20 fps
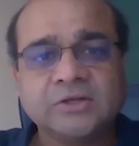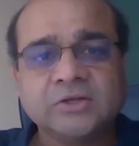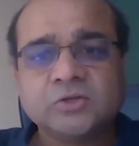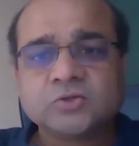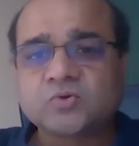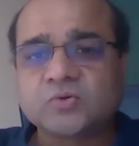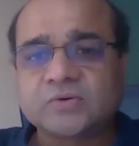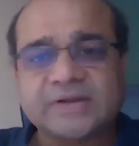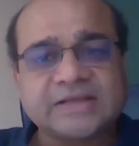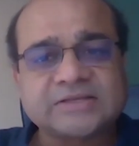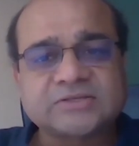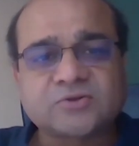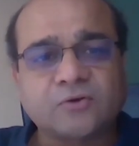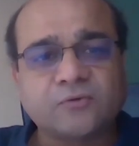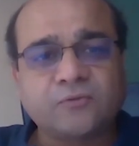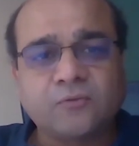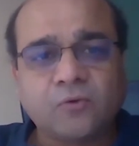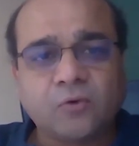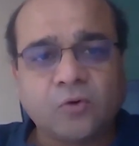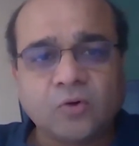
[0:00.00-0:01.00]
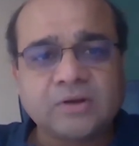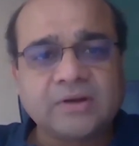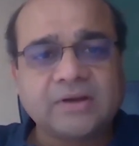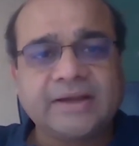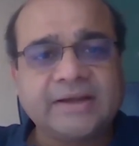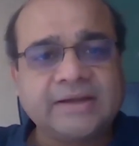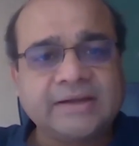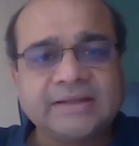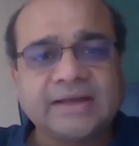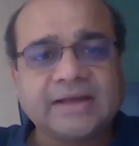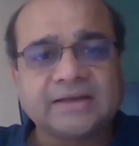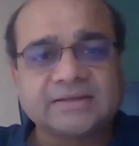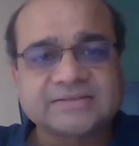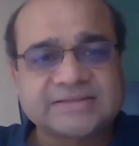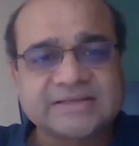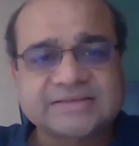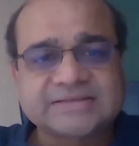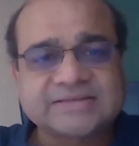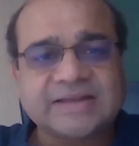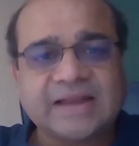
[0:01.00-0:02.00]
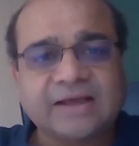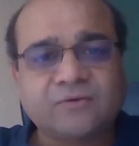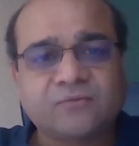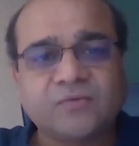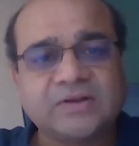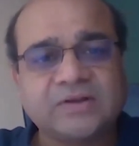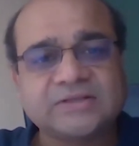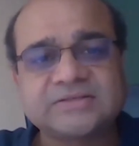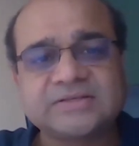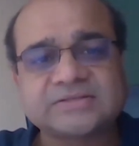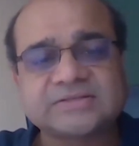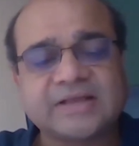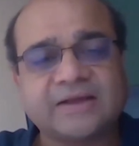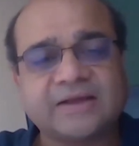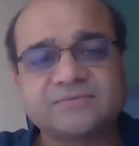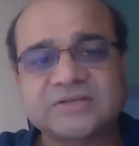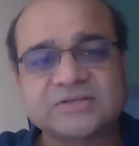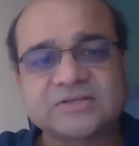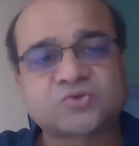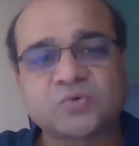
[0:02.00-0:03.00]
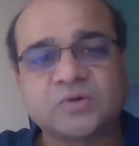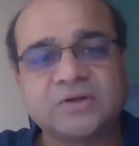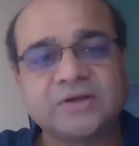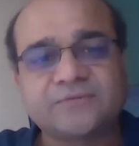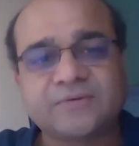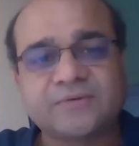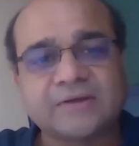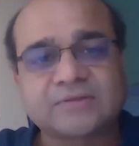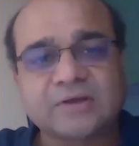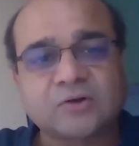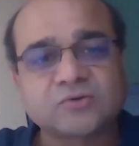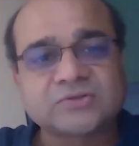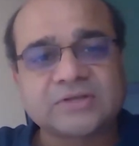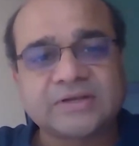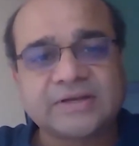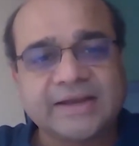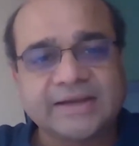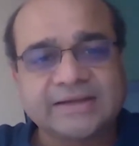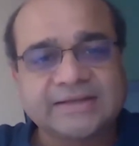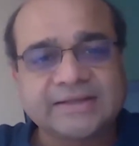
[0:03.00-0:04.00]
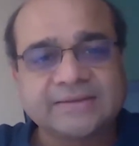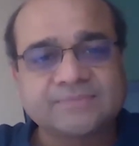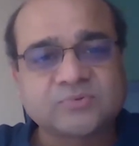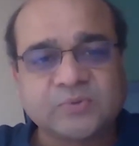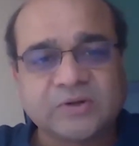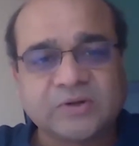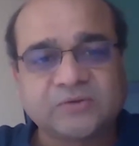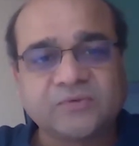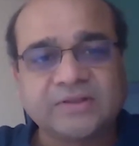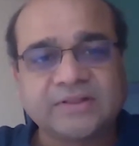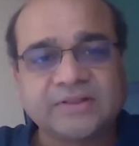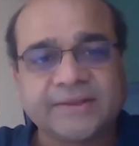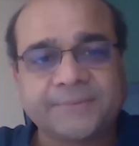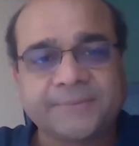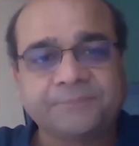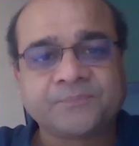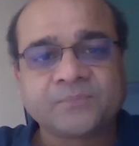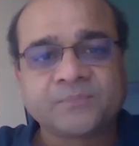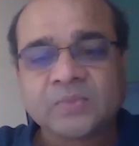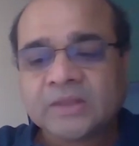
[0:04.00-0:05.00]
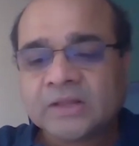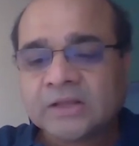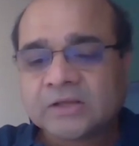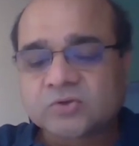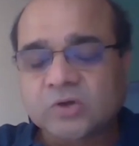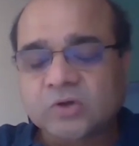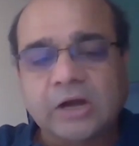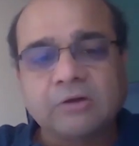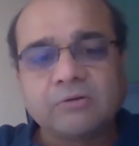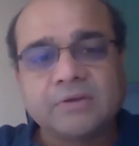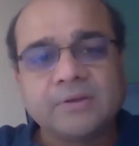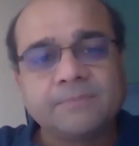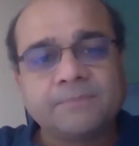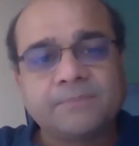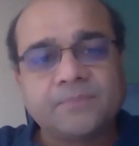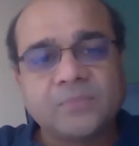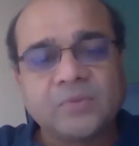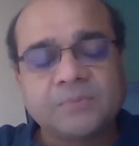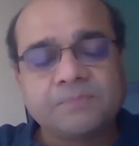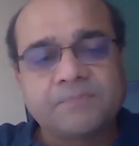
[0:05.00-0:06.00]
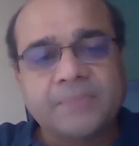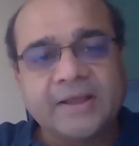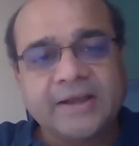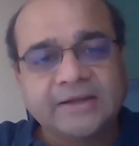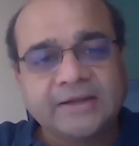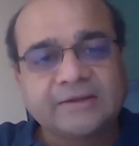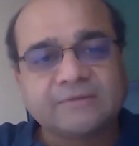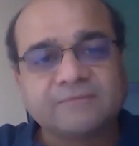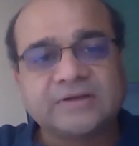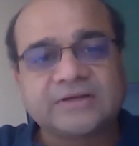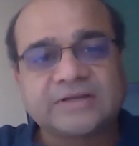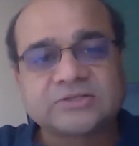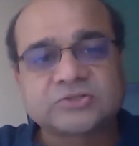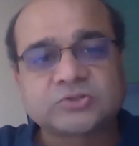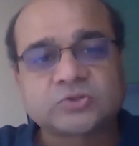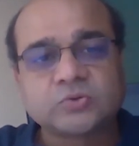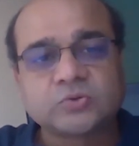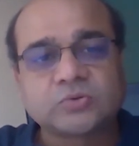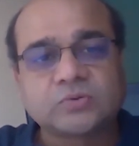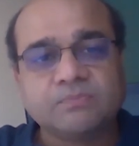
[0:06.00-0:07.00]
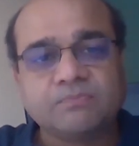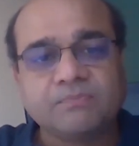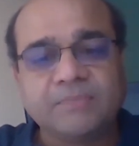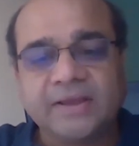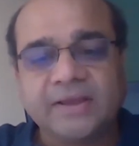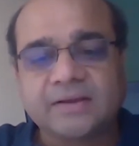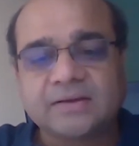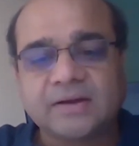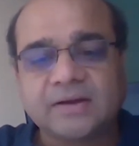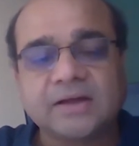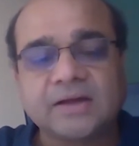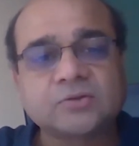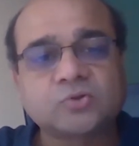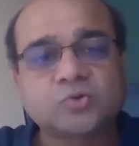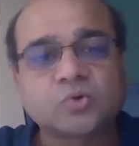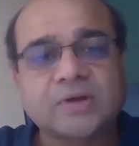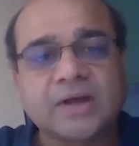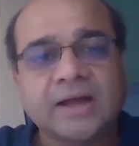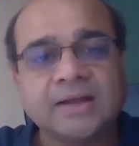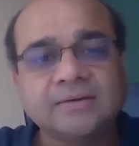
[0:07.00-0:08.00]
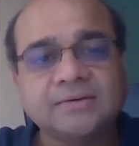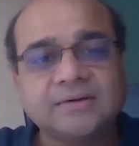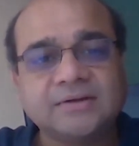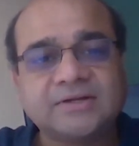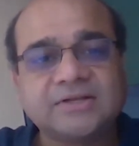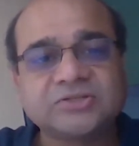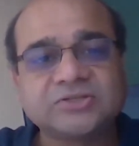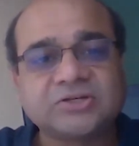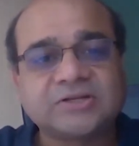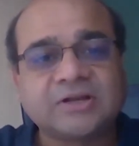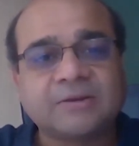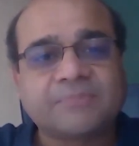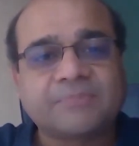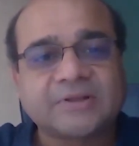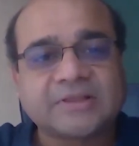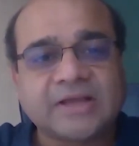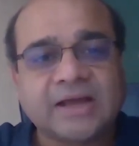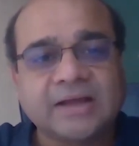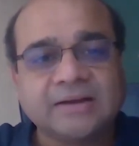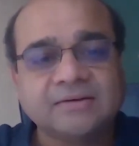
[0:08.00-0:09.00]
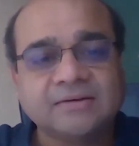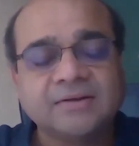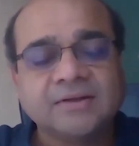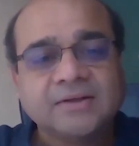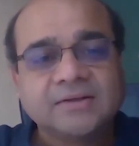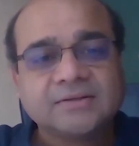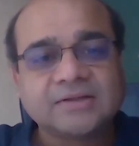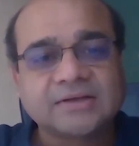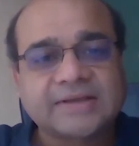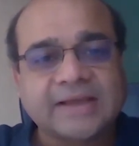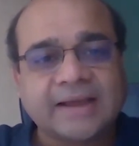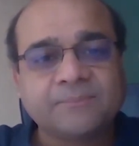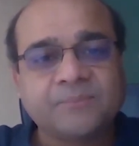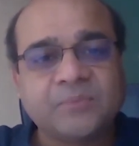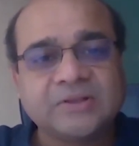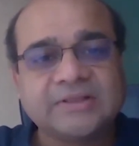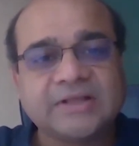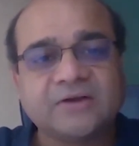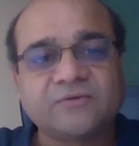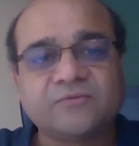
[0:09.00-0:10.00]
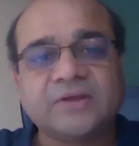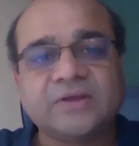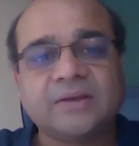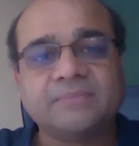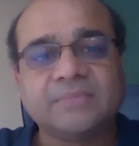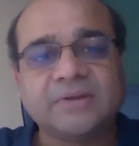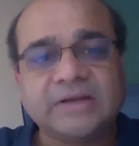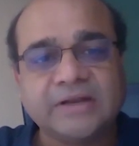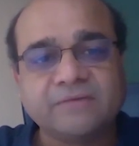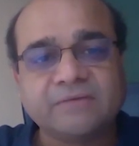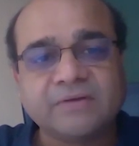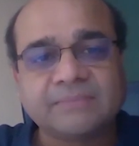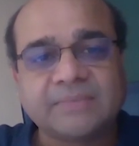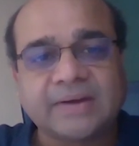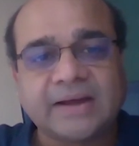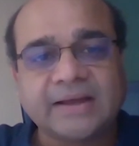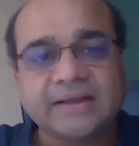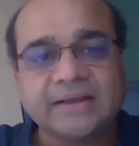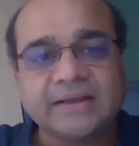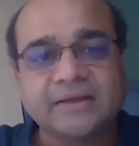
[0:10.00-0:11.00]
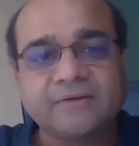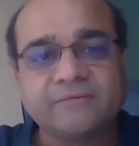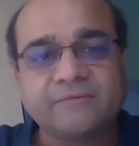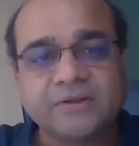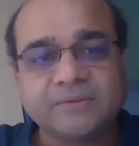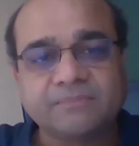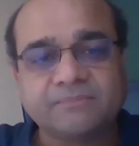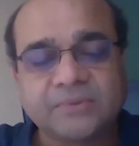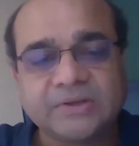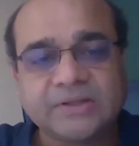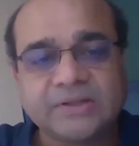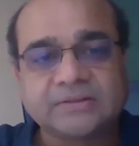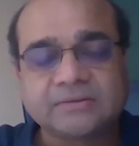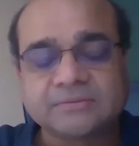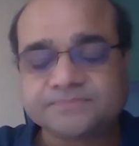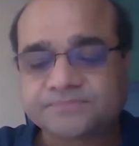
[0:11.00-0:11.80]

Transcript: So rest of whole India, 6 lakh villages have just 25,000 ATMs between them. So how imperative it is to make Har Dukan Digital Pradhan, the campaign that we have been living by every brief.